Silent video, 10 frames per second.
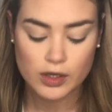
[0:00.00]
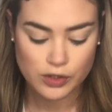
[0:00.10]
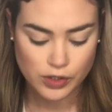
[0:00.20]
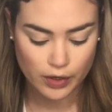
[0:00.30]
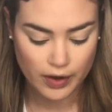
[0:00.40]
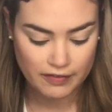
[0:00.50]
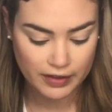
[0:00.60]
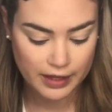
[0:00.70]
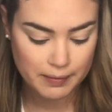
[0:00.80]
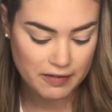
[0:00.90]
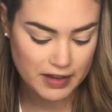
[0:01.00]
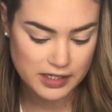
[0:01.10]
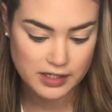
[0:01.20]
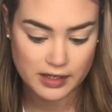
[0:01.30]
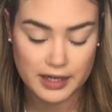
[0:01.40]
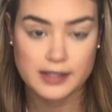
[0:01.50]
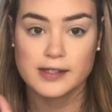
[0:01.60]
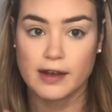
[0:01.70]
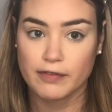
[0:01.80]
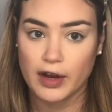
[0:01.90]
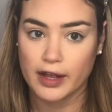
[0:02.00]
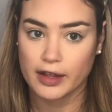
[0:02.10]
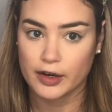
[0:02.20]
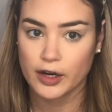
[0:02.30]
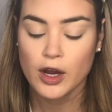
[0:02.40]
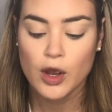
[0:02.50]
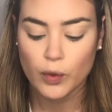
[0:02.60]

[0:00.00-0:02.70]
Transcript: So I feel like my face is done except for highlighter,